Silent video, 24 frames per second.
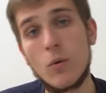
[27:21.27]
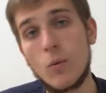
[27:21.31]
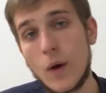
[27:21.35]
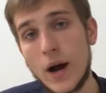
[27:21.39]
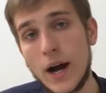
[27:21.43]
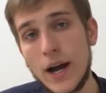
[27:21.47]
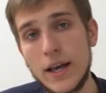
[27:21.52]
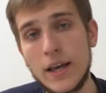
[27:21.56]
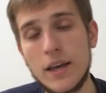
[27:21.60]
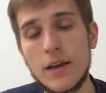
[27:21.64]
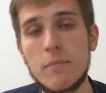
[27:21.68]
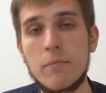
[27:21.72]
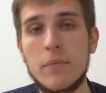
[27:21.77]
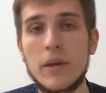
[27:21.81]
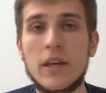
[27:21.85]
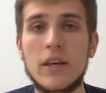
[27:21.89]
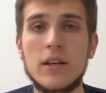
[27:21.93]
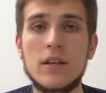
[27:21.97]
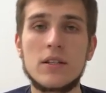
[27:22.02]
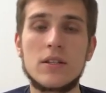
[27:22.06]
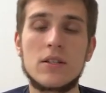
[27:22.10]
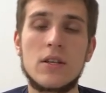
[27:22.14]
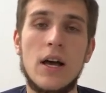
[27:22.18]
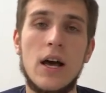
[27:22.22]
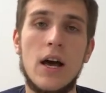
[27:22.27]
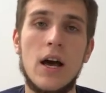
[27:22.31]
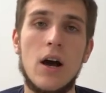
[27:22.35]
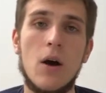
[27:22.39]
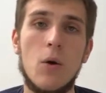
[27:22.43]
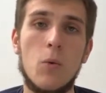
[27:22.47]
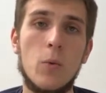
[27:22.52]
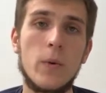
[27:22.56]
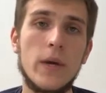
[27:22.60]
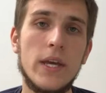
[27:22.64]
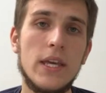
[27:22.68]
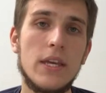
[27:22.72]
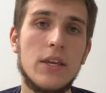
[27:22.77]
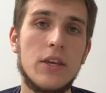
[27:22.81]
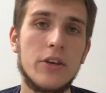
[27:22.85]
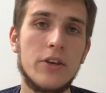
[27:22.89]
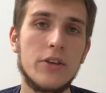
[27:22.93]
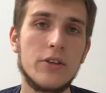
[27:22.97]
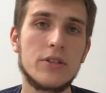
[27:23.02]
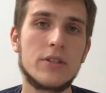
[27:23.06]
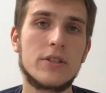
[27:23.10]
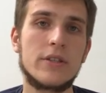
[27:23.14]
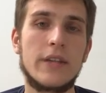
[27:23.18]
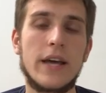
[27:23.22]
Why? Because we
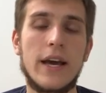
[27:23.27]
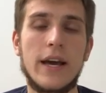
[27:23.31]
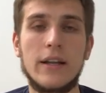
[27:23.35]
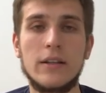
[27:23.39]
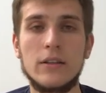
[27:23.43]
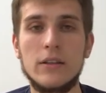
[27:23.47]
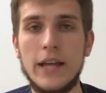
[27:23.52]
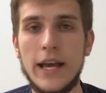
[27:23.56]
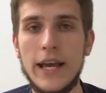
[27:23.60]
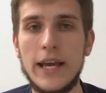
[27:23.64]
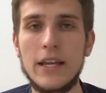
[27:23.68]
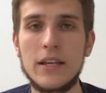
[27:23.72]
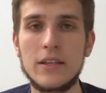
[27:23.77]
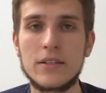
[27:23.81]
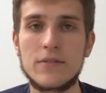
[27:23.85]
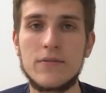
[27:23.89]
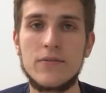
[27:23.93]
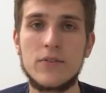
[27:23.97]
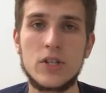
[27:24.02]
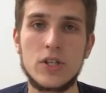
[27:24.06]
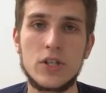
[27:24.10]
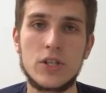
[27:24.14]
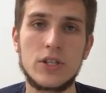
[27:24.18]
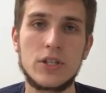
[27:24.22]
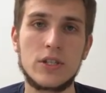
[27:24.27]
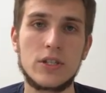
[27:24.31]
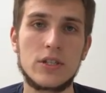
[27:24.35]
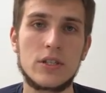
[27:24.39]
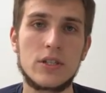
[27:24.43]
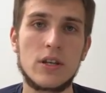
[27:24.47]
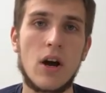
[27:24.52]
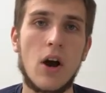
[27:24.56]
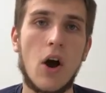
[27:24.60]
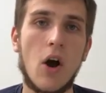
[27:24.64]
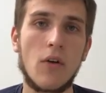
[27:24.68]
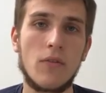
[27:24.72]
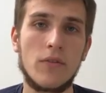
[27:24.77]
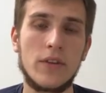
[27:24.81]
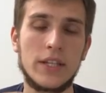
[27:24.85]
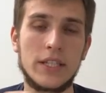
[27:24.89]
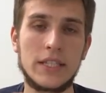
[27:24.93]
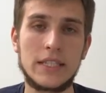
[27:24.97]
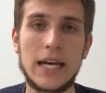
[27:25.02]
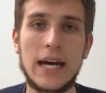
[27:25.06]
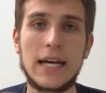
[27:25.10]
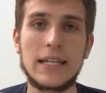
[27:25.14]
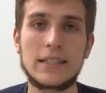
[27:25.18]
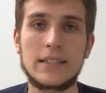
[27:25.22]
used the latest versions of the
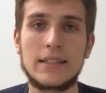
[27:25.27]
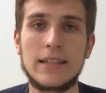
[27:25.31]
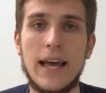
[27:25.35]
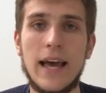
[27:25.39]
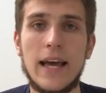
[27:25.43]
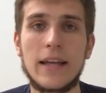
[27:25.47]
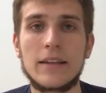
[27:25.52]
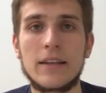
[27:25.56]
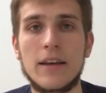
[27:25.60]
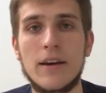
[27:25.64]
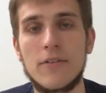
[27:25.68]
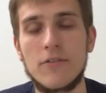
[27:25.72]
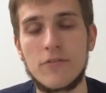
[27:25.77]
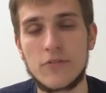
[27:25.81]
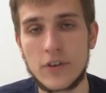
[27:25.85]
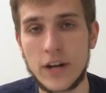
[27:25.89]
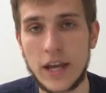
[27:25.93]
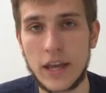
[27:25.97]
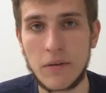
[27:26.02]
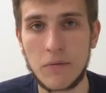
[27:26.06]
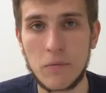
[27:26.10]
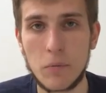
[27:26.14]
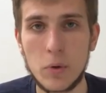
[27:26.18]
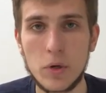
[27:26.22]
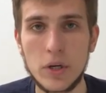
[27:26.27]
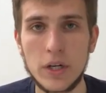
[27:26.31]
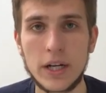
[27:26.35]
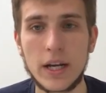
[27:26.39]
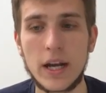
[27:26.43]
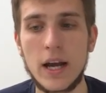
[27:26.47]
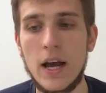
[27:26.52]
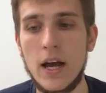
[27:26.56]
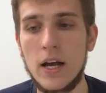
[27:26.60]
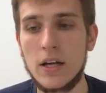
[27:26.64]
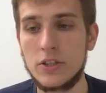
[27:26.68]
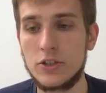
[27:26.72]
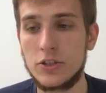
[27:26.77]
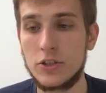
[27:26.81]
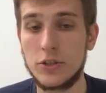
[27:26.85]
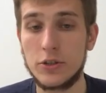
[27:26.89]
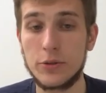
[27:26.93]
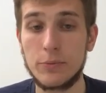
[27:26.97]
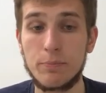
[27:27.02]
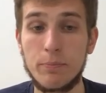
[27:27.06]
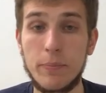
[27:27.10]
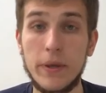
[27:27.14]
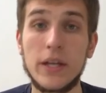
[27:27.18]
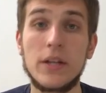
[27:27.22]
.NET framework to
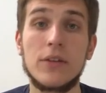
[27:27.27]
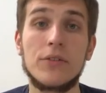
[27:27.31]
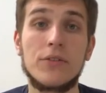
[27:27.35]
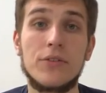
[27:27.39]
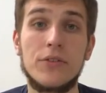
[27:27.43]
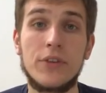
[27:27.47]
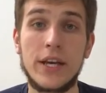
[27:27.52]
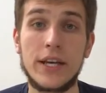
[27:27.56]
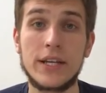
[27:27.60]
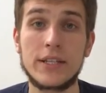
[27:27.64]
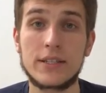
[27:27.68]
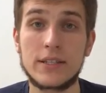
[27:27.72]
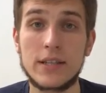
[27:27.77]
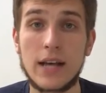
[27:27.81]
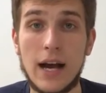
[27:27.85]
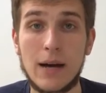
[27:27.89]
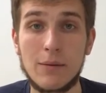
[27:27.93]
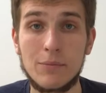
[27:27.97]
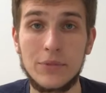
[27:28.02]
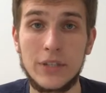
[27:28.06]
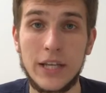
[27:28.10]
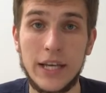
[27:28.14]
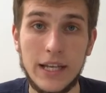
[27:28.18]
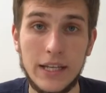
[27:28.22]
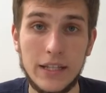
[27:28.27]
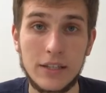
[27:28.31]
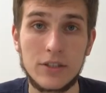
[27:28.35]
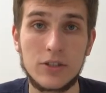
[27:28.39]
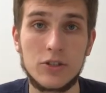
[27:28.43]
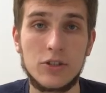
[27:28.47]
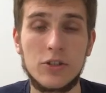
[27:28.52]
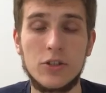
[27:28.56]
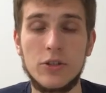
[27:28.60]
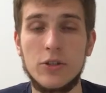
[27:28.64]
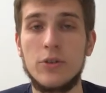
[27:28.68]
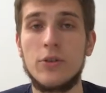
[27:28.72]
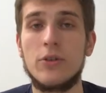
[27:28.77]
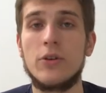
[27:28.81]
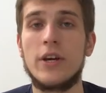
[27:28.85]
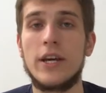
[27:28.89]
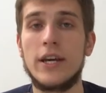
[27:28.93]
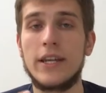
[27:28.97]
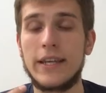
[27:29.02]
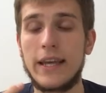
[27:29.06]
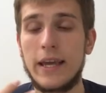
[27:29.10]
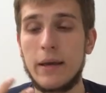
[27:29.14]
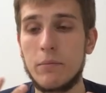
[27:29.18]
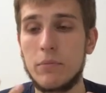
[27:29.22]
build this update to
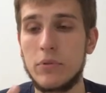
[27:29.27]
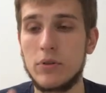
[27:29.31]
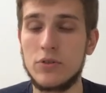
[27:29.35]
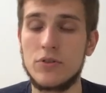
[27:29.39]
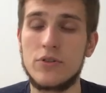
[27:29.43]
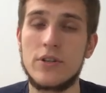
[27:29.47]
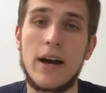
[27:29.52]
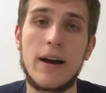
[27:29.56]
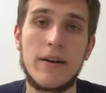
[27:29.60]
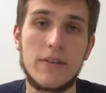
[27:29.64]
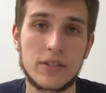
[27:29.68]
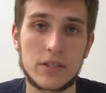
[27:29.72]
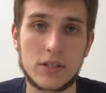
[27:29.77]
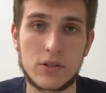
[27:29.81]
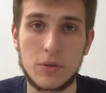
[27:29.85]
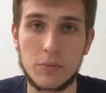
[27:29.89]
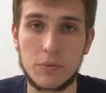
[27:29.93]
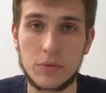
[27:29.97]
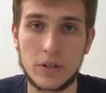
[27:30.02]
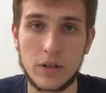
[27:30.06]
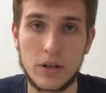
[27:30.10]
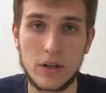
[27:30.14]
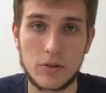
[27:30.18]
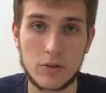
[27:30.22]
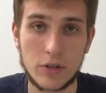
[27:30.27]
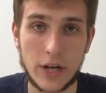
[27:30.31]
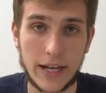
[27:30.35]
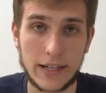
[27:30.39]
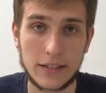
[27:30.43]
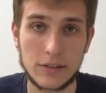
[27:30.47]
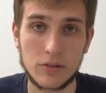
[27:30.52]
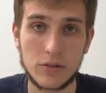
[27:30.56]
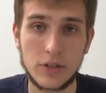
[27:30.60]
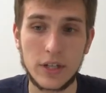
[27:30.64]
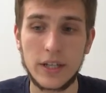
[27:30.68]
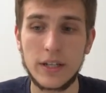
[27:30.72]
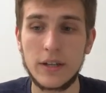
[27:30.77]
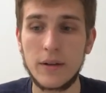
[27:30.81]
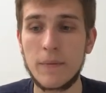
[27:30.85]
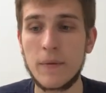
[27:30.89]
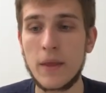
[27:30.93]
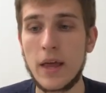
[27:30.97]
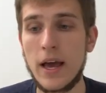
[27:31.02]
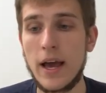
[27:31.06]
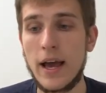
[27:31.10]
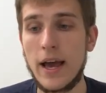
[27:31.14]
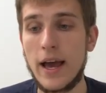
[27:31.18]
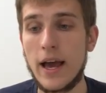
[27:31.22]
enable JavaScript rendering,
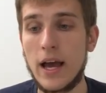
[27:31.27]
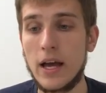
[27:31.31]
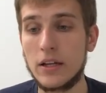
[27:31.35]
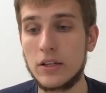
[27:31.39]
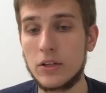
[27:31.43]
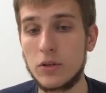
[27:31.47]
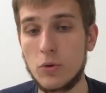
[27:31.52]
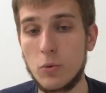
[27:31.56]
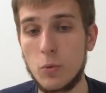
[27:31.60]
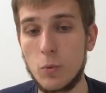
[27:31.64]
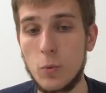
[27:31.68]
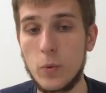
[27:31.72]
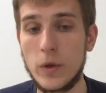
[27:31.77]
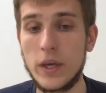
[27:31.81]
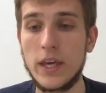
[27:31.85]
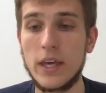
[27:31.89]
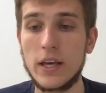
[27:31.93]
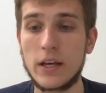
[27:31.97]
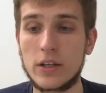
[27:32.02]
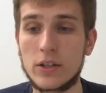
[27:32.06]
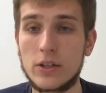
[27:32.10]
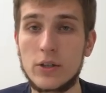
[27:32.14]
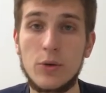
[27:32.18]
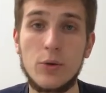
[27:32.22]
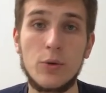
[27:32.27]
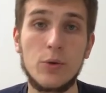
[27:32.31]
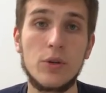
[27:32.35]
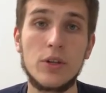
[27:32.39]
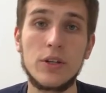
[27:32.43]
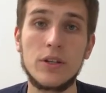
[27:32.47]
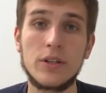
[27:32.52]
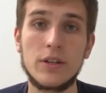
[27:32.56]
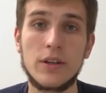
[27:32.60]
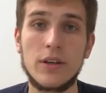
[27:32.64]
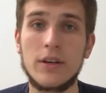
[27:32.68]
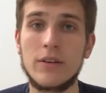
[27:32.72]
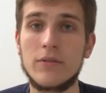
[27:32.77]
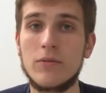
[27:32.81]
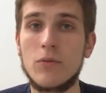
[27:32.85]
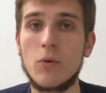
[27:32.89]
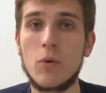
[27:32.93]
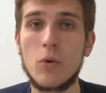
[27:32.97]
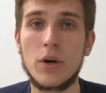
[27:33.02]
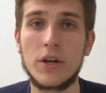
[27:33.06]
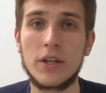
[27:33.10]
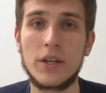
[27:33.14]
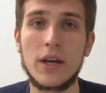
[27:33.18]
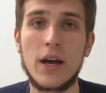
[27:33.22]
and we couldn't
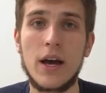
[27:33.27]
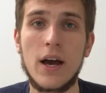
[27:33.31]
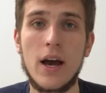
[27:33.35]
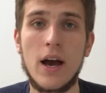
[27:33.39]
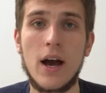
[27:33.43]
avoid